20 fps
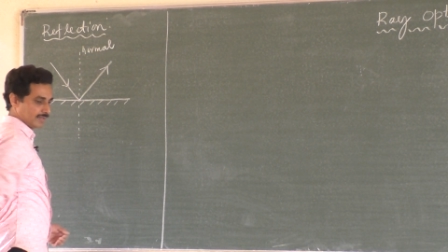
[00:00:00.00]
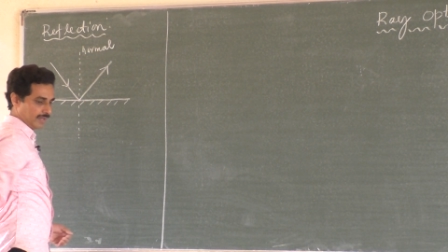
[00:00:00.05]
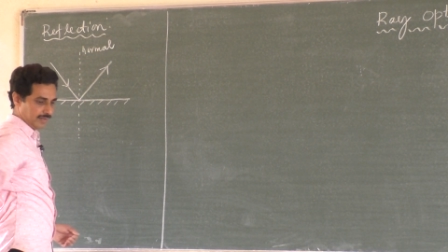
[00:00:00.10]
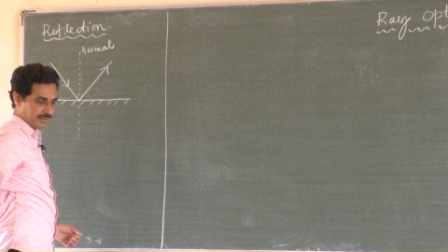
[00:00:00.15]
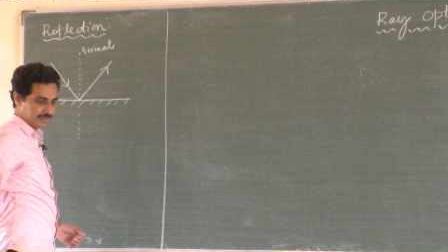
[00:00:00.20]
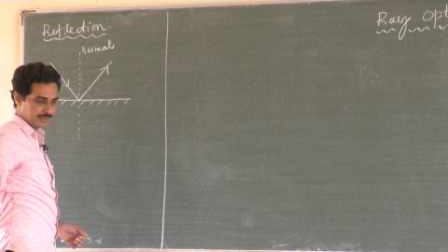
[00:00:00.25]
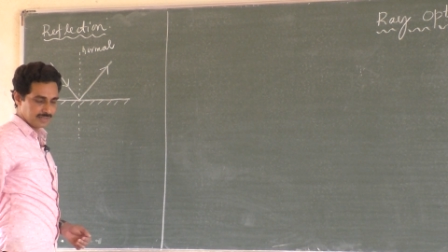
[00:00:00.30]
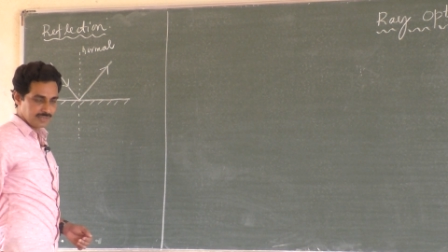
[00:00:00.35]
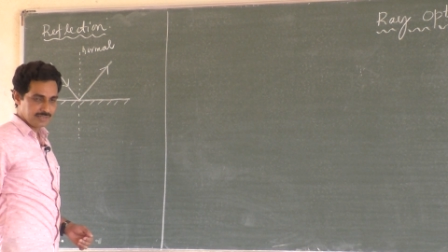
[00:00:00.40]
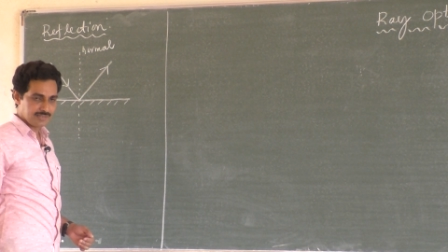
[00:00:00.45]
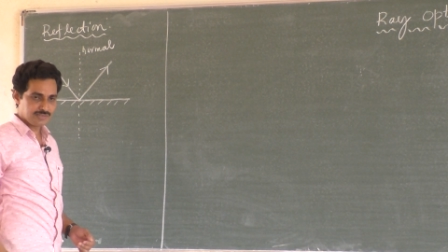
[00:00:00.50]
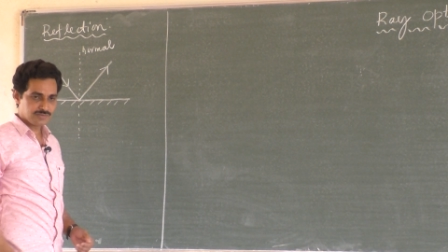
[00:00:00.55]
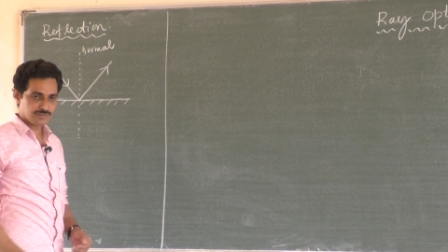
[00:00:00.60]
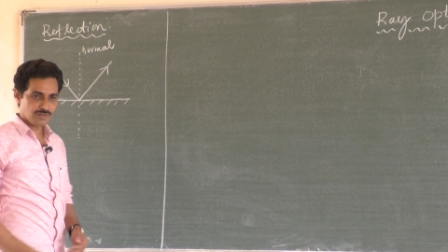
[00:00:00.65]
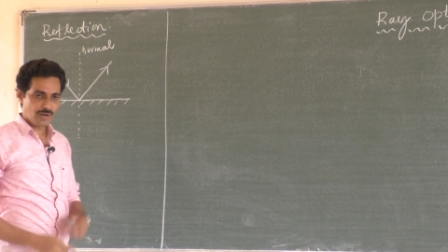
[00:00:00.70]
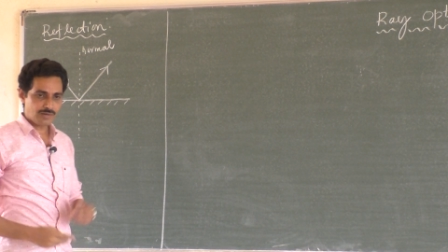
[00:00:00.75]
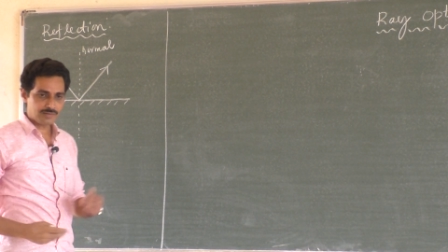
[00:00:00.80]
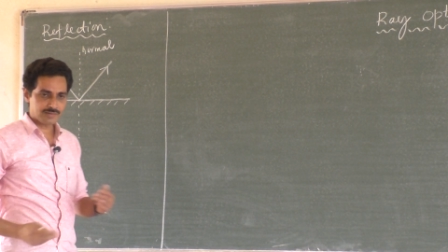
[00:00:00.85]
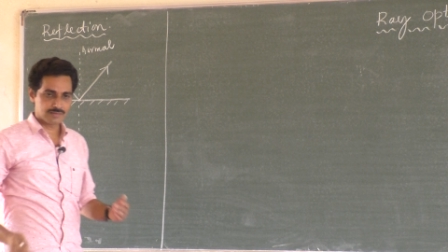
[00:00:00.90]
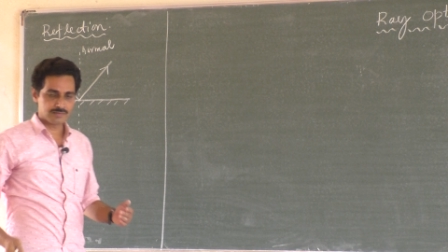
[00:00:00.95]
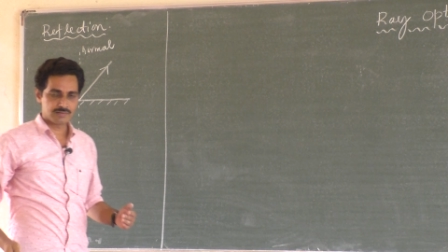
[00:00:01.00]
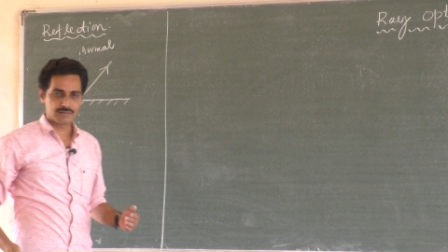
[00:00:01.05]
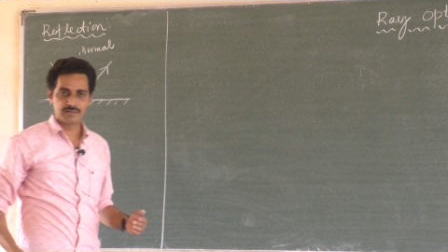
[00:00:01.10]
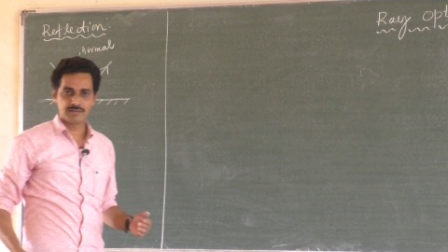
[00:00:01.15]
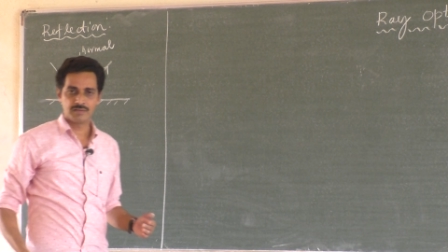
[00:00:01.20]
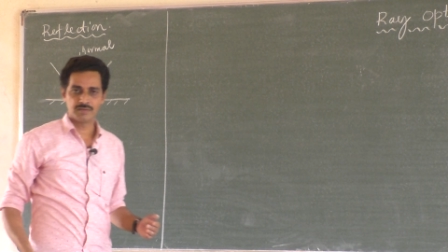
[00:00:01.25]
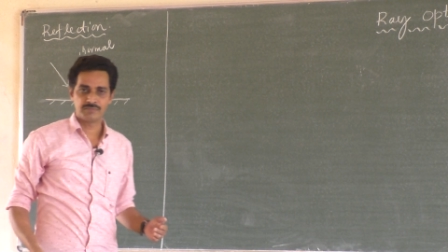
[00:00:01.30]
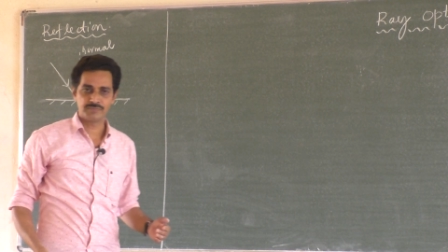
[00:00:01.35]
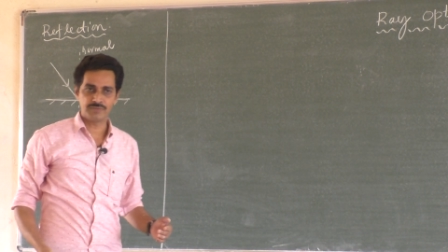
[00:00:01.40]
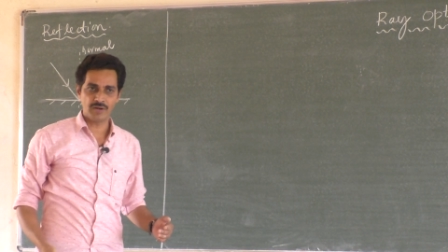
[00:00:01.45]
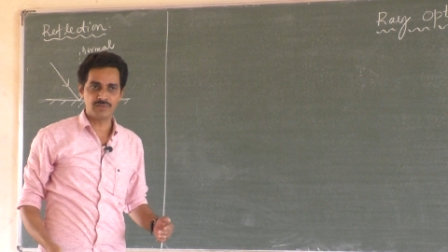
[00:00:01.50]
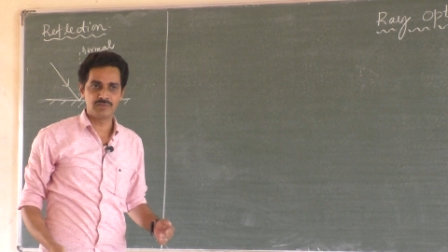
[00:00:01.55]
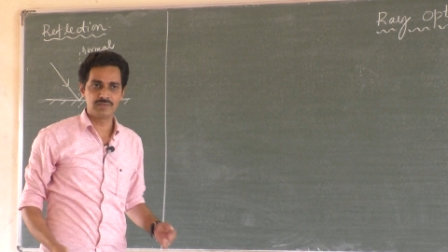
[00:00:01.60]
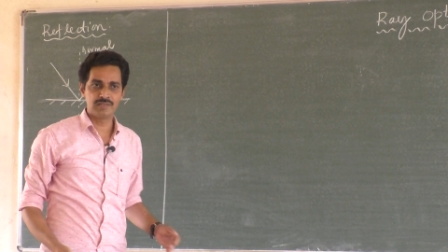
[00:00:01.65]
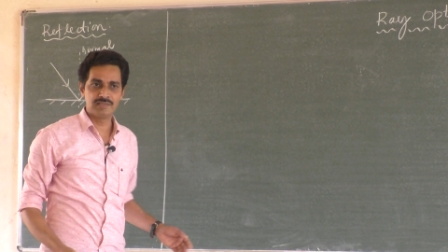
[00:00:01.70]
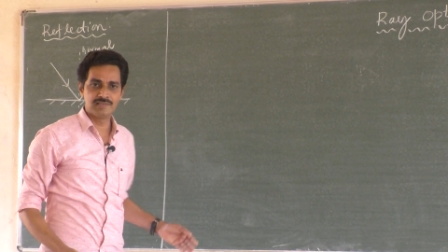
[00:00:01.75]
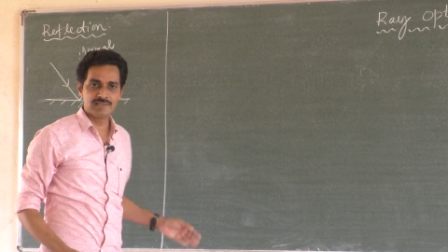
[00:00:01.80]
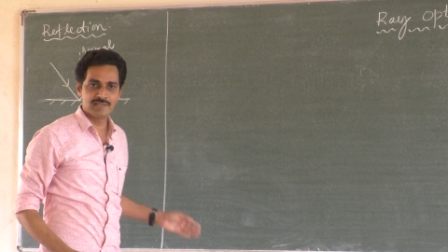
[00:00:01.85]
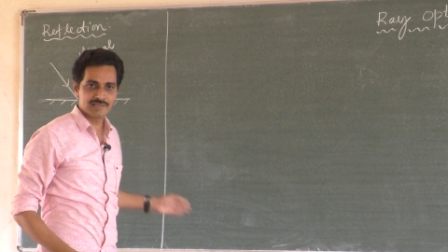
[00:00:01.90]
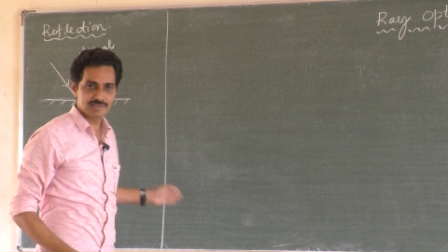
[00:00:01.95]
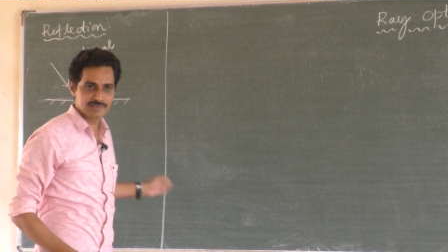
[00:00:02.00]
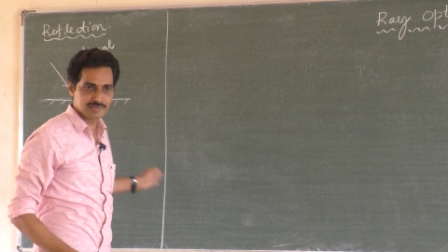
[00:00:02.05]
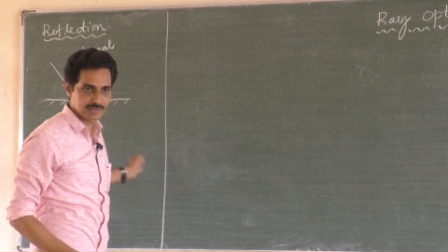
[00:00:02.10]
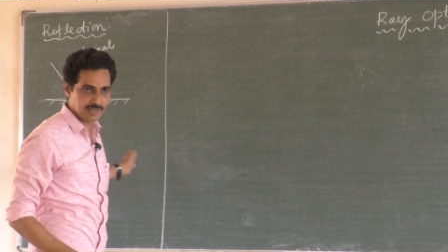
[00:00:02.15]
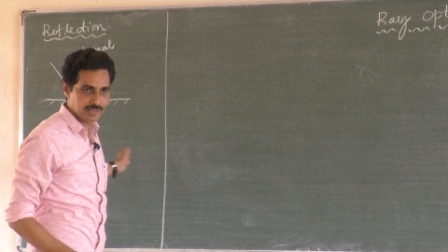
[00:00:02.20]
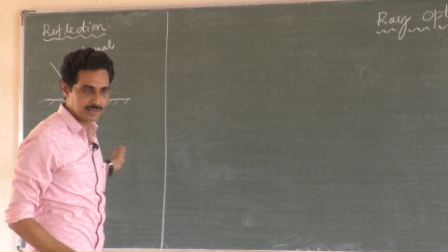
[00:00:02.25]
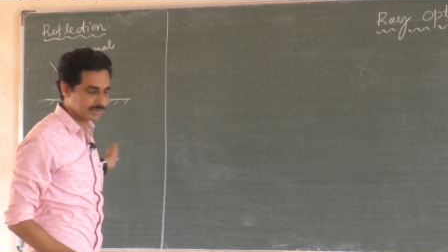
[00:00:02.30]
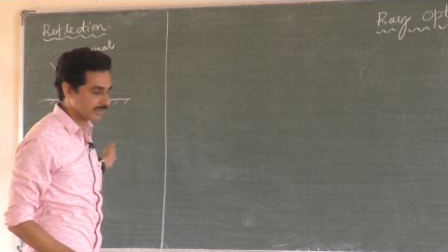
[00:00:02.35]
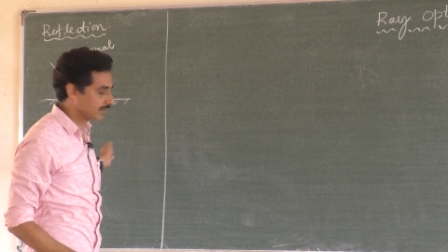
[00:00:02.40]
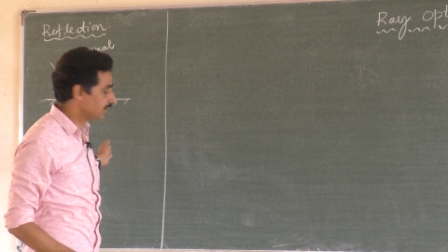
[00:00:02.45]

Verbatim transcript: uh, it is not found in this uh,